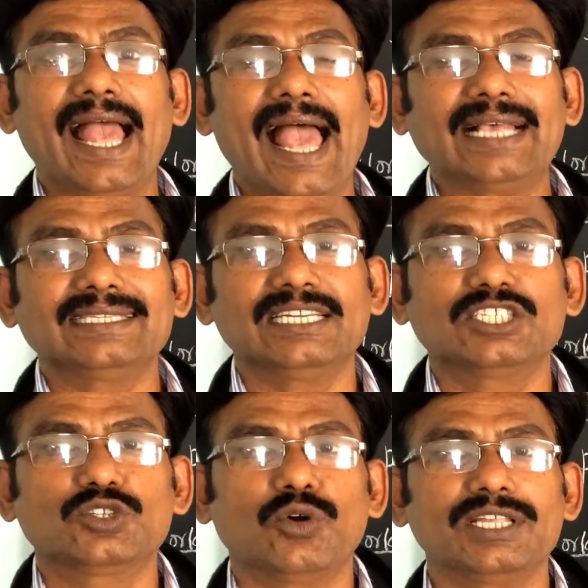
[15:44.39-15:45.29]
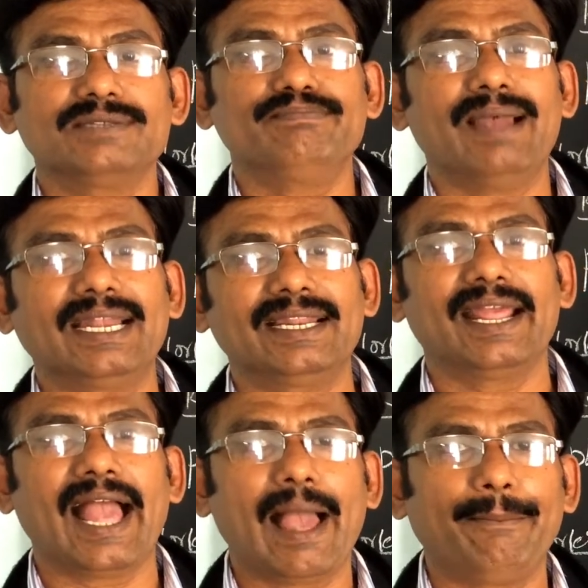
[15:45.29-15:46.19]
acid storage
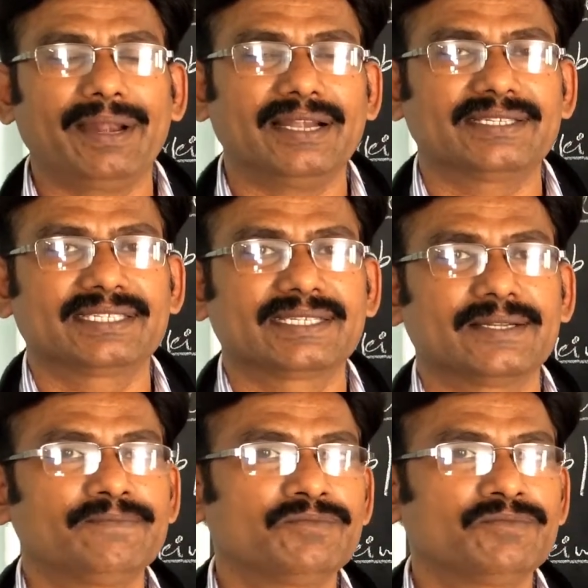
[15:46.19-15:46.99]
battery operates.